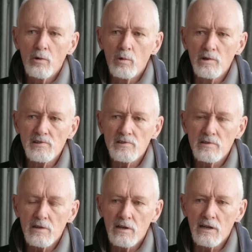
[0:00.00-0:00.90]
was
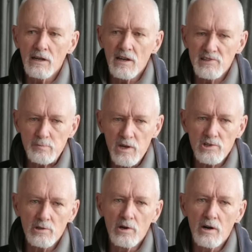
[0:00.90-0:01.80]

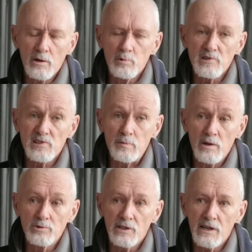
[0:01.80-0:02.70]

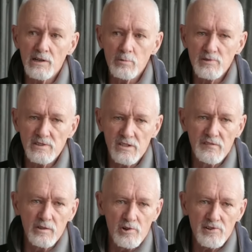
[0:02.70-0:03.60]
not only was he a
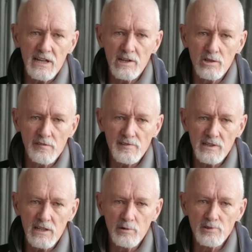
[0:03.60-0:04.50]
field training
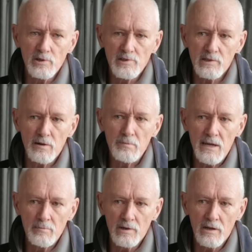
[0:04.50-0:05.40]
officer, he was also a
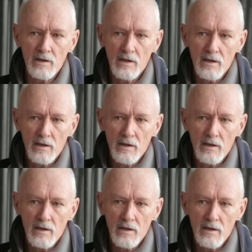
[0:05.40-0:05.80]
member